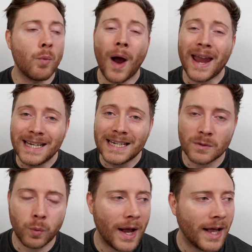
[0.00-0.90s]
Wayne
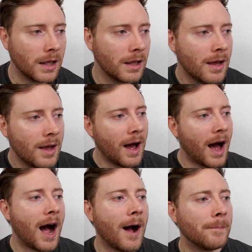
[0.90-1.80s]
as well.
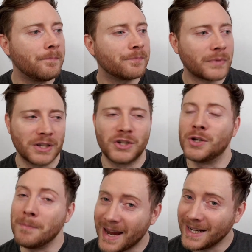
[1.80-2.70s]

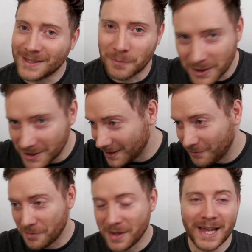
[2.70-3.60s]
Jermaine is watching
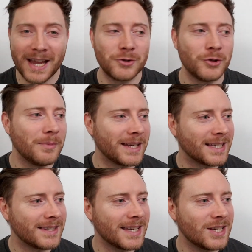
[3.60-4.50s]
from the lounge room. I
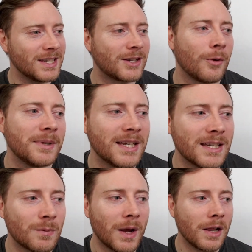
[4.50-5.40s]
can see she's
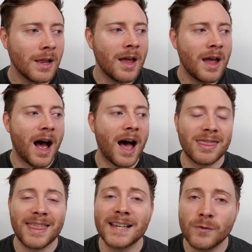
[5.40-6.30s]
commenting as well.
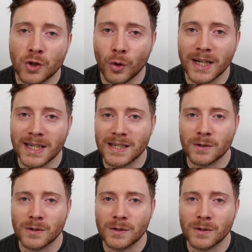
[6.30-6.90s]
Thanks for joining